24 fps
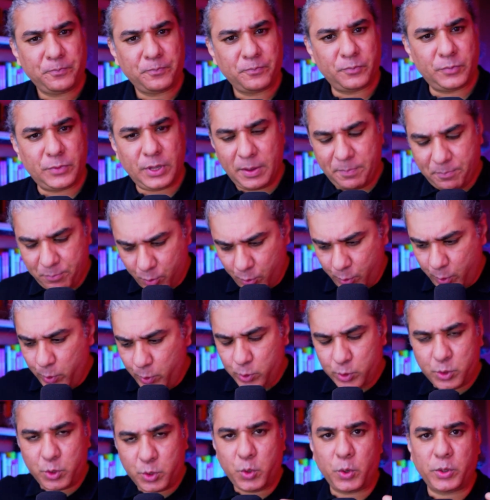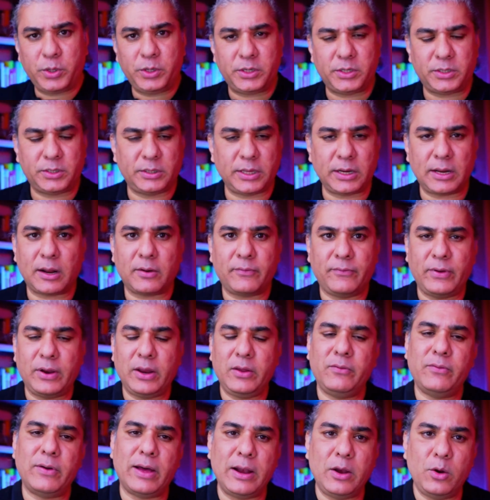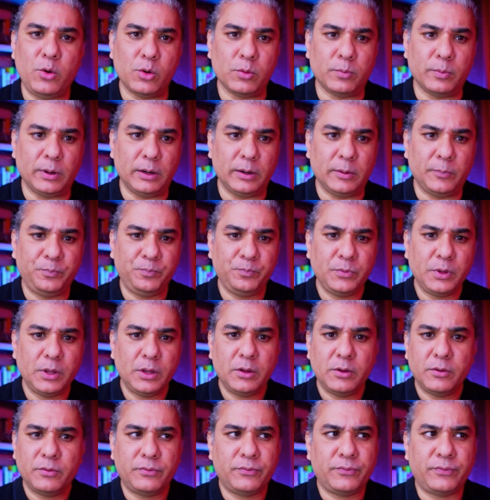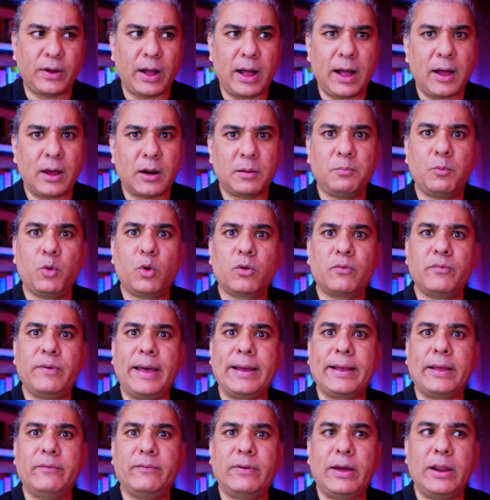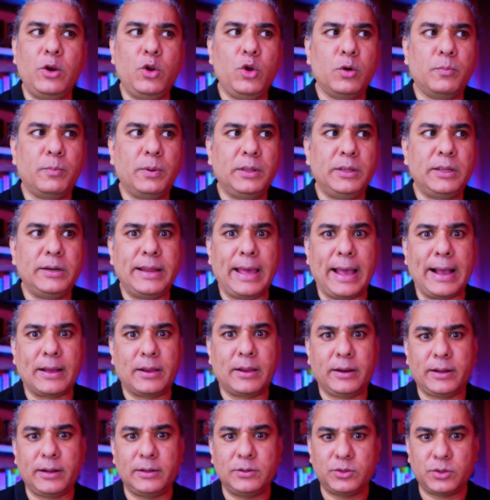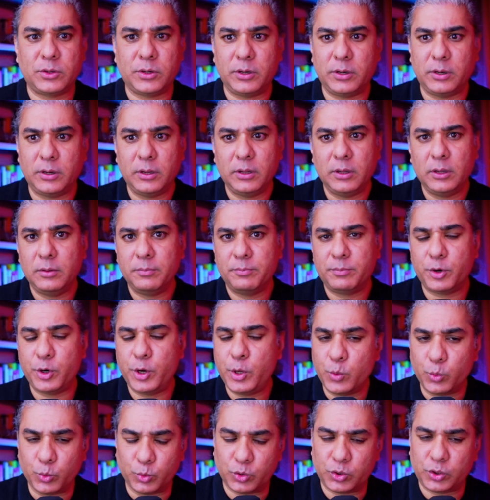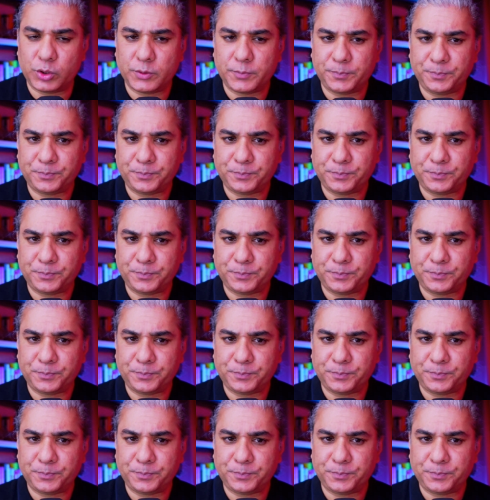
they produce goods that are very valuable, far more valuable than agricultural produce.